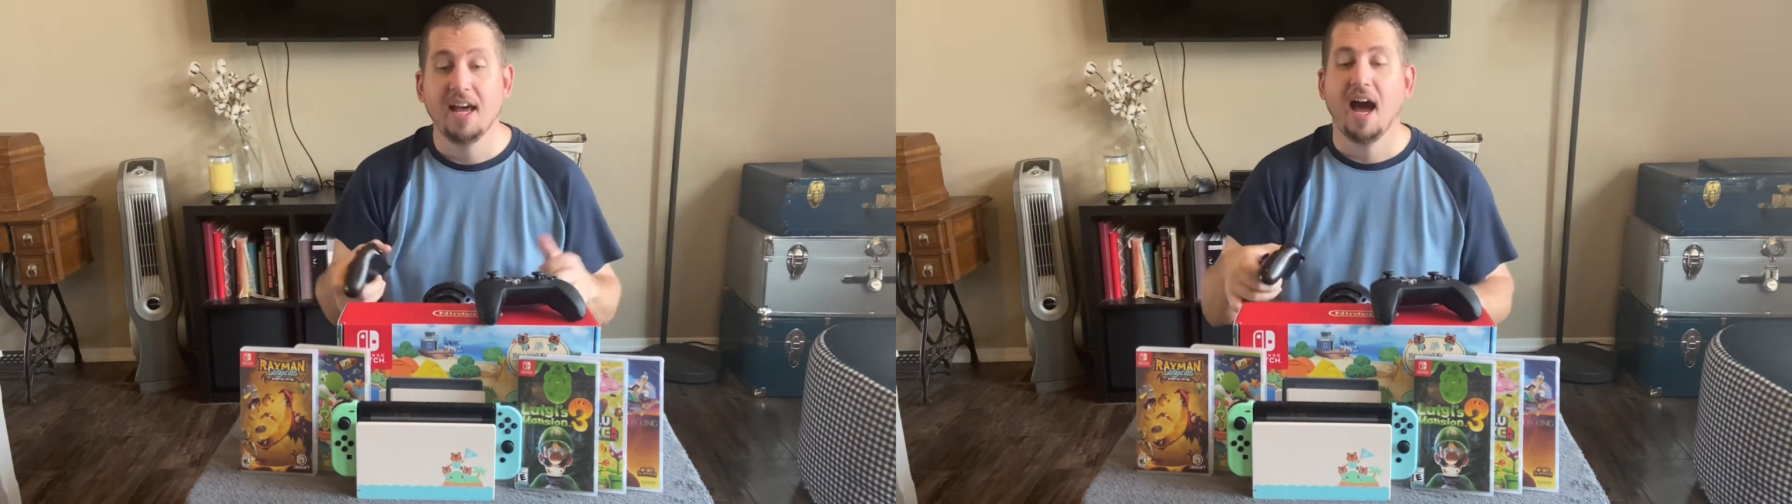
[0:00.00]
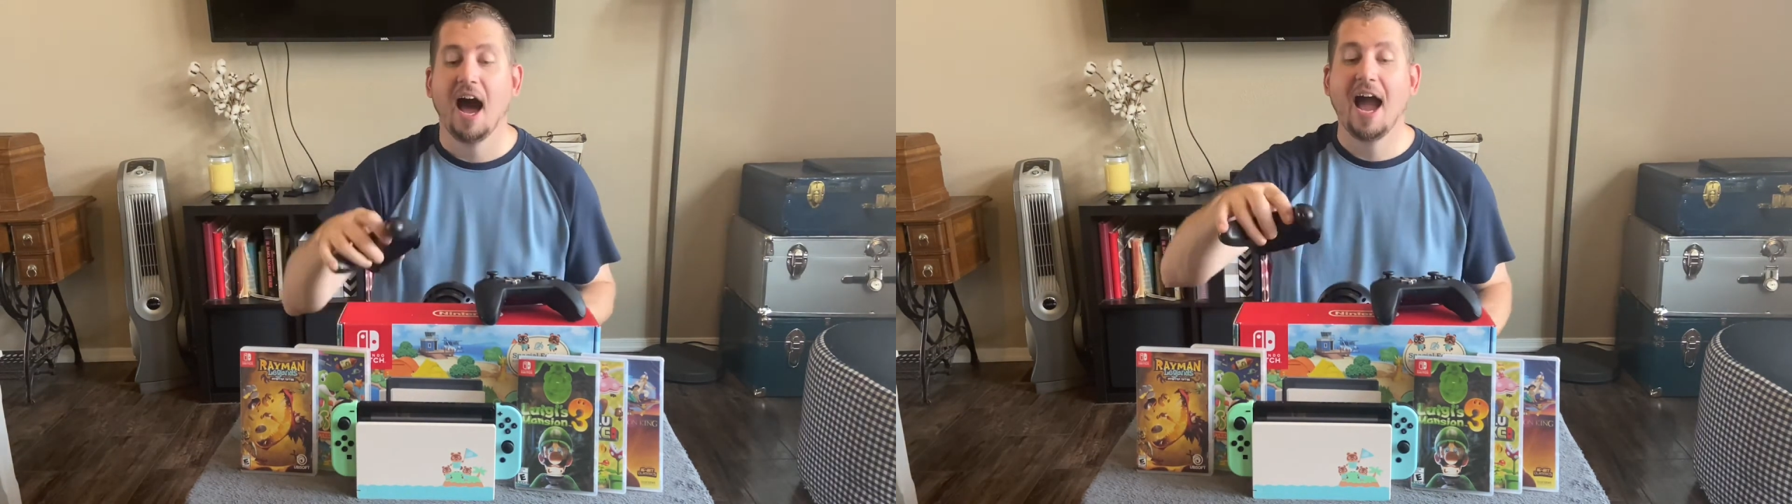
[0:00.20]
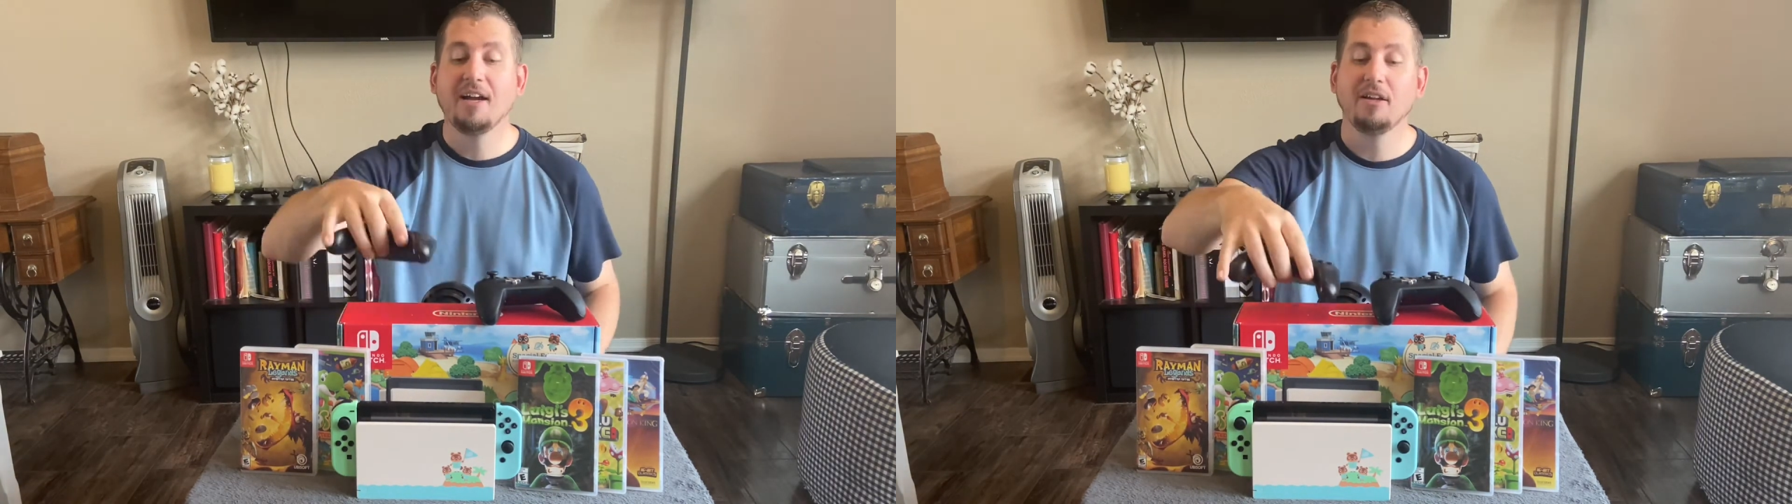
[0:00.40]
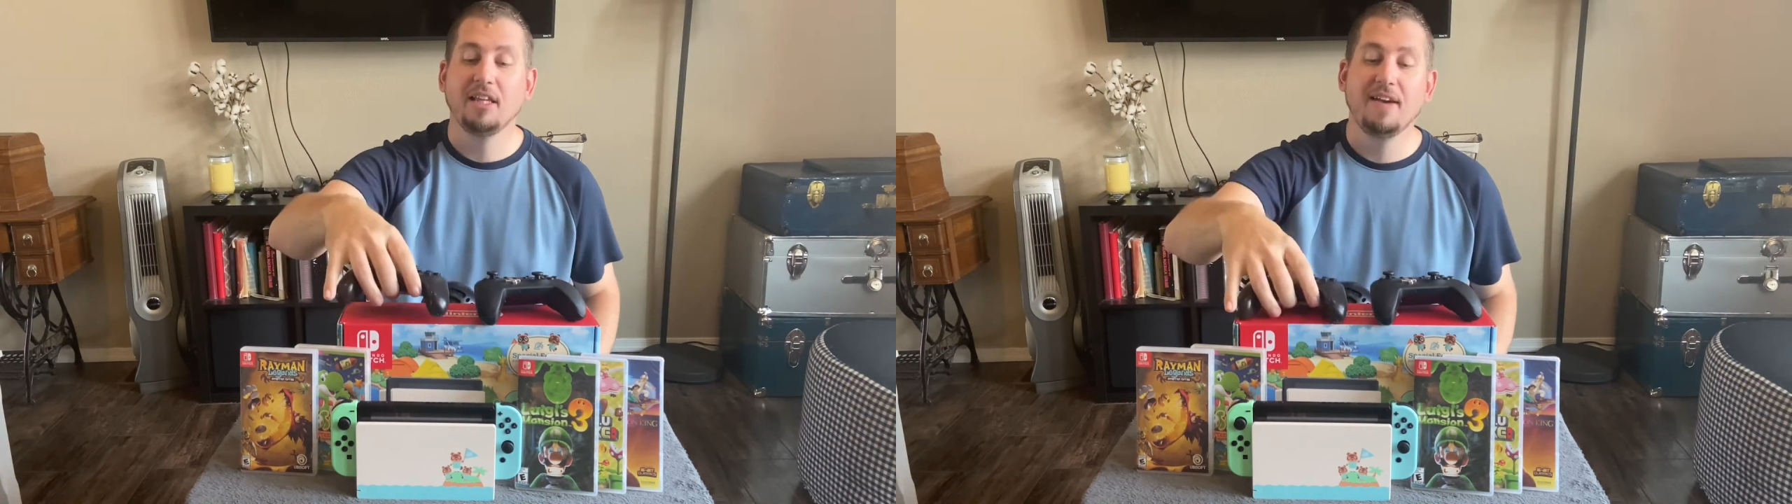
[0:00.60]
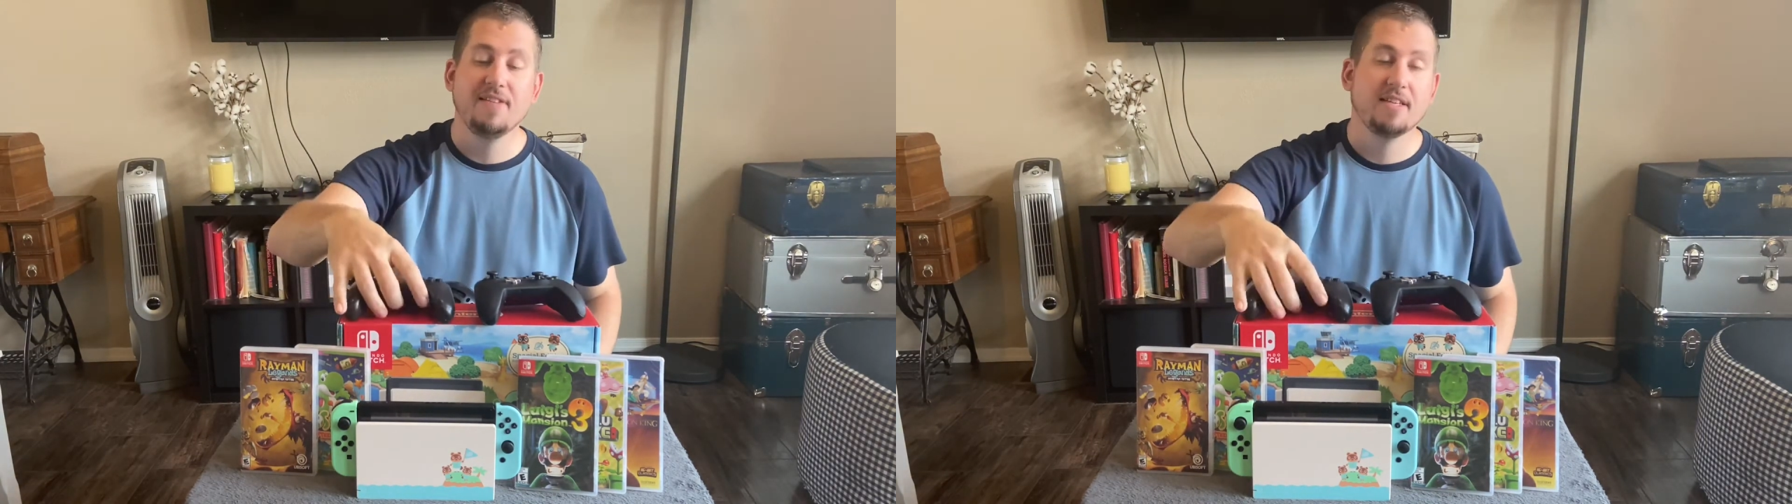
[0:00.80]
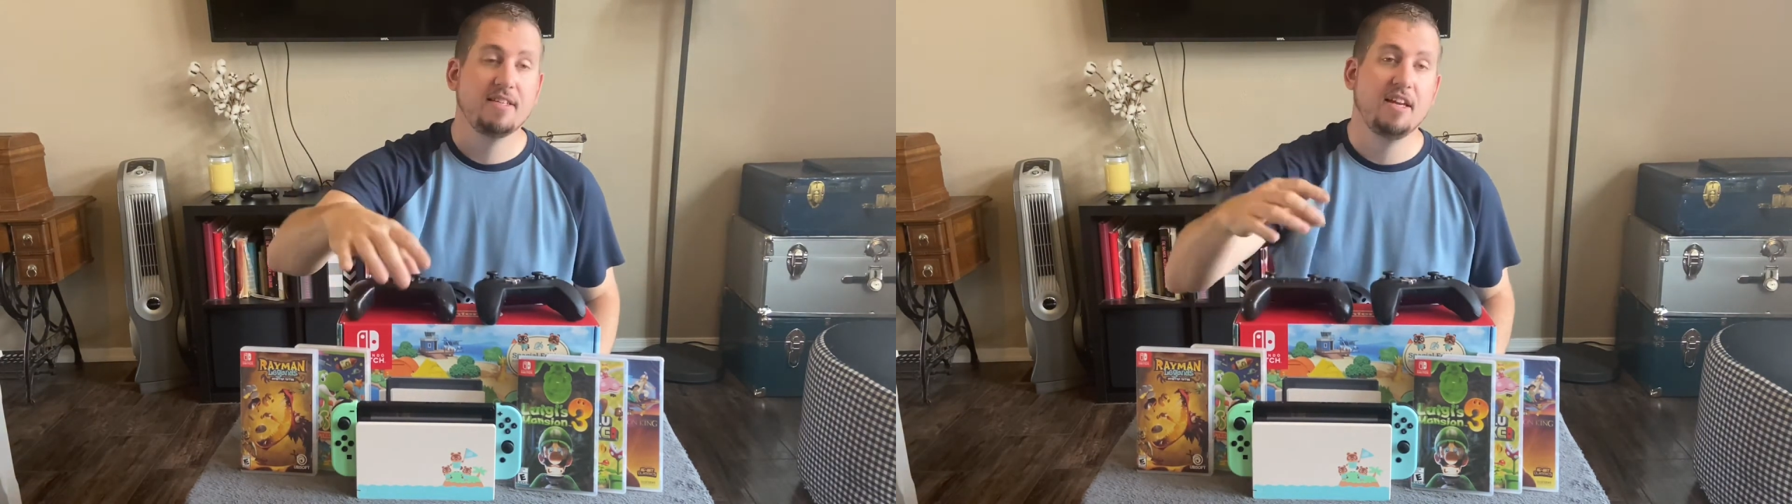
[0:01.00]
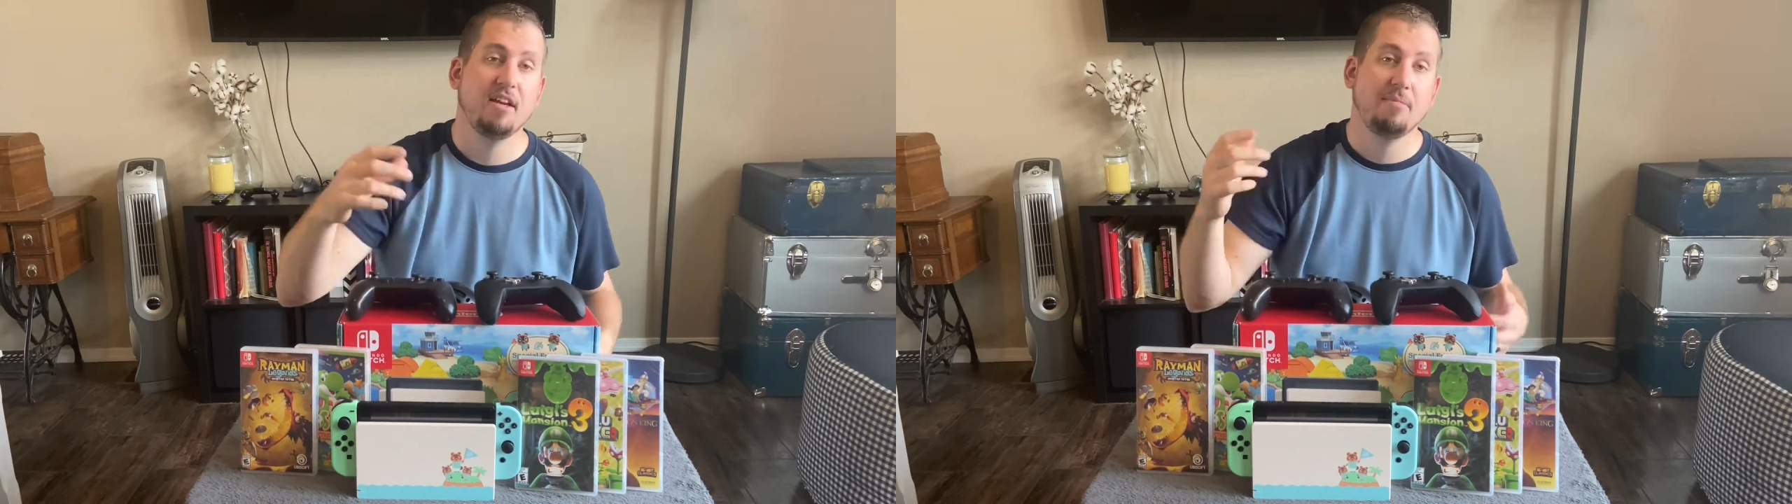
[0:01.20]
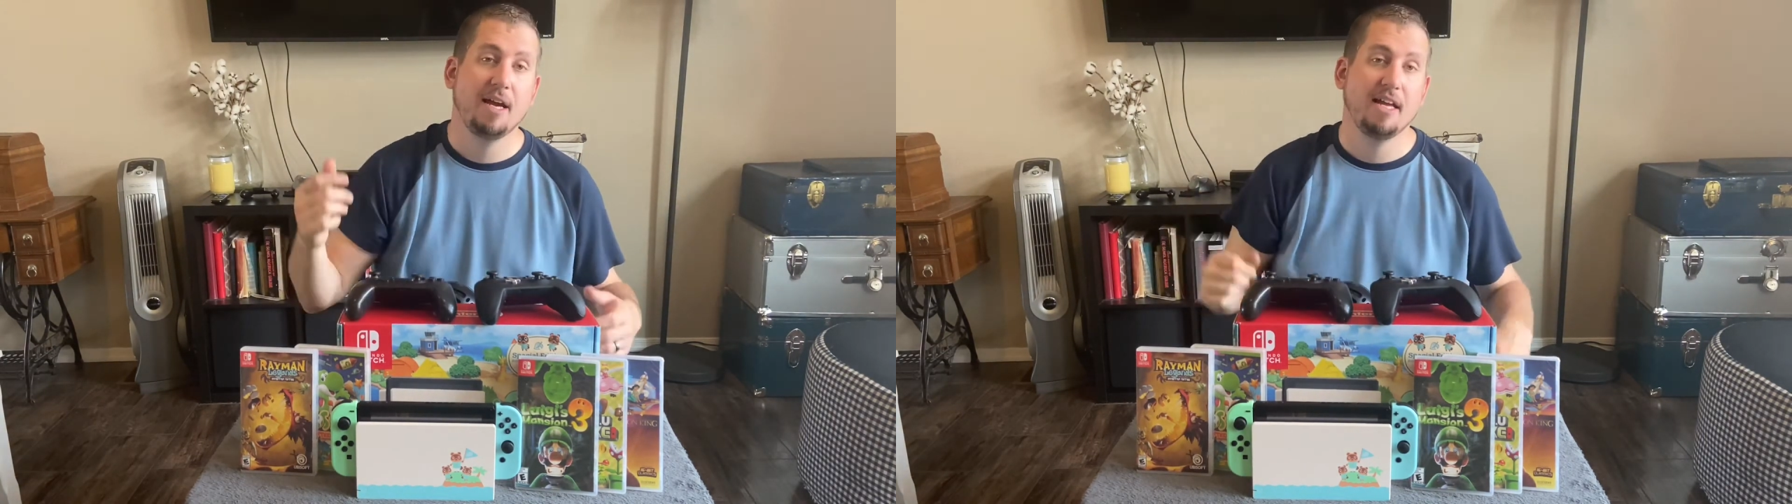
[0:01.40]
I could leave this sitting
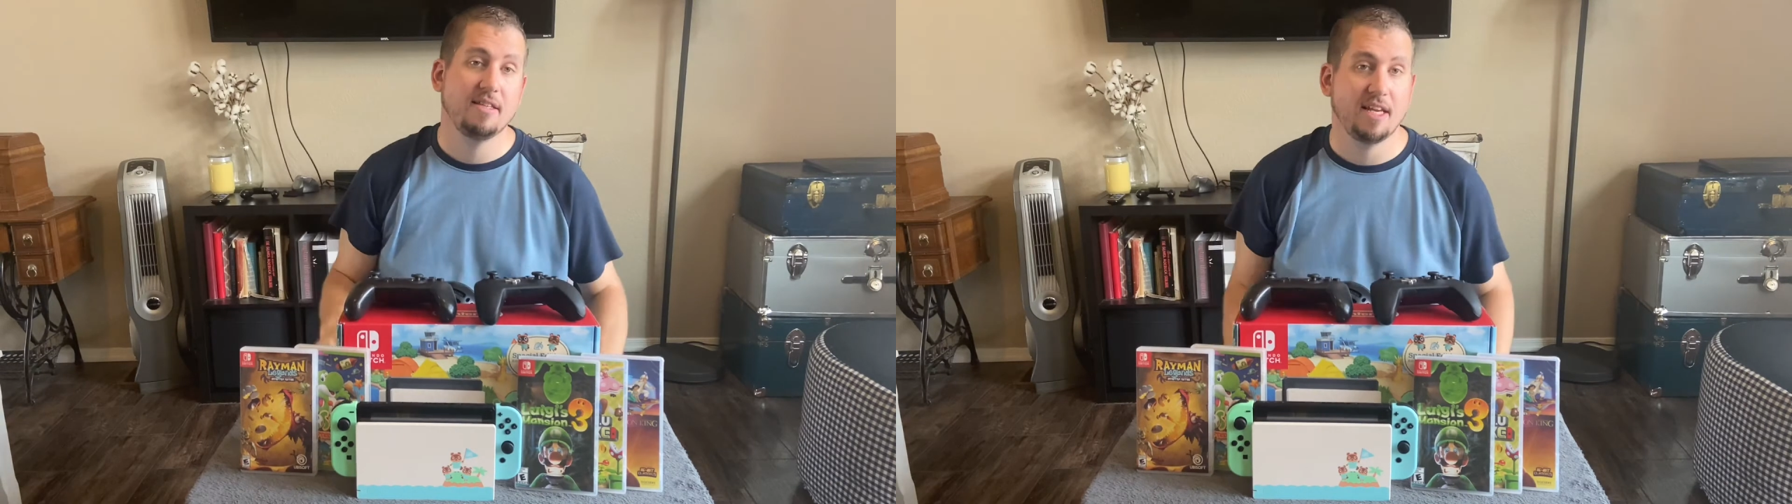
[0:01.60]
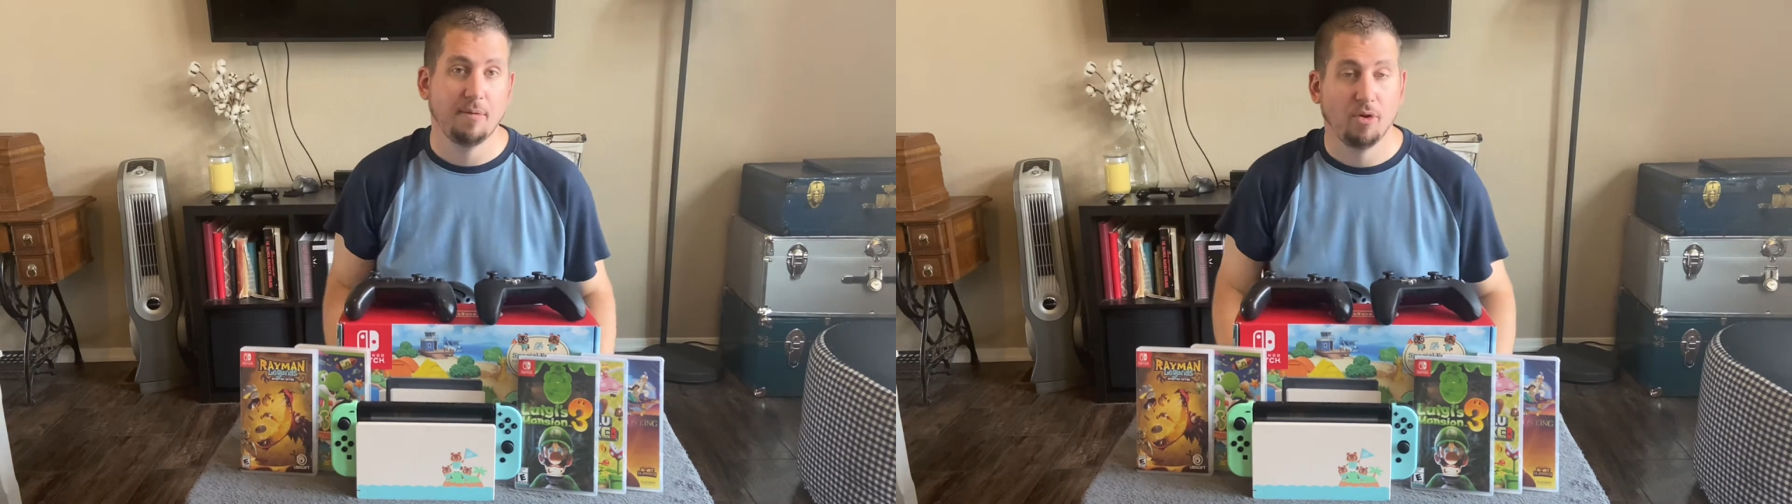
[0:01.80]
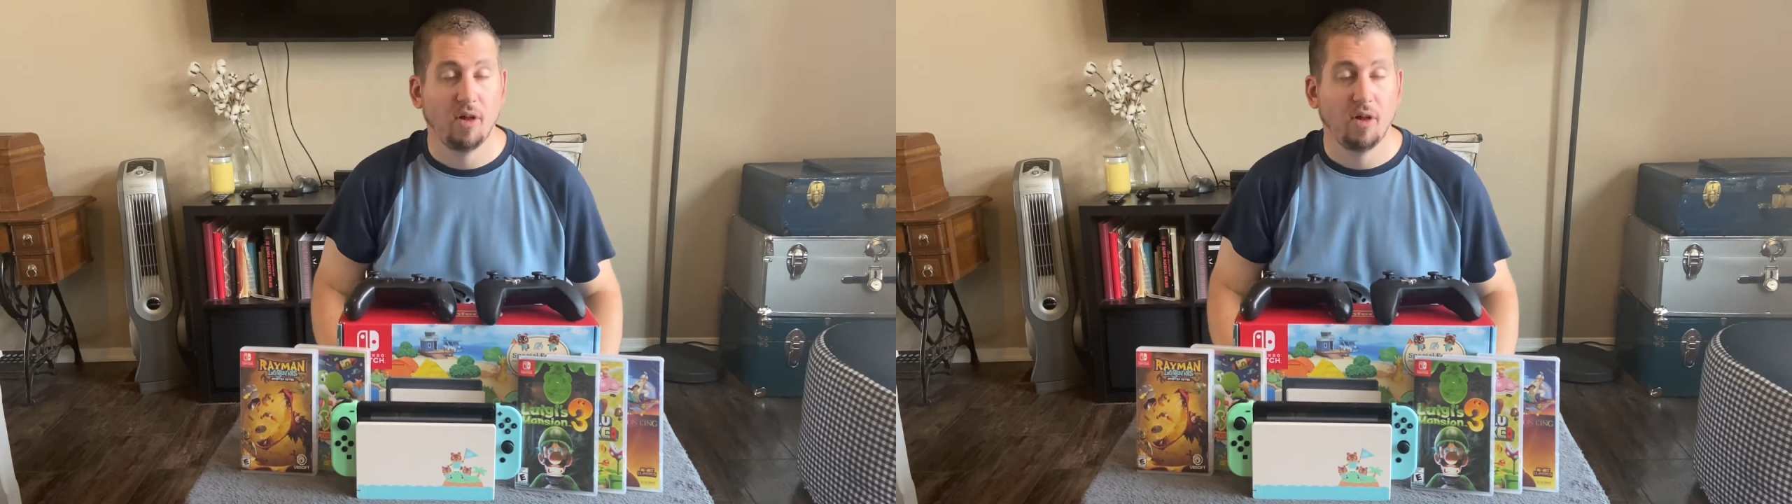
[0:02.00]
on my end table,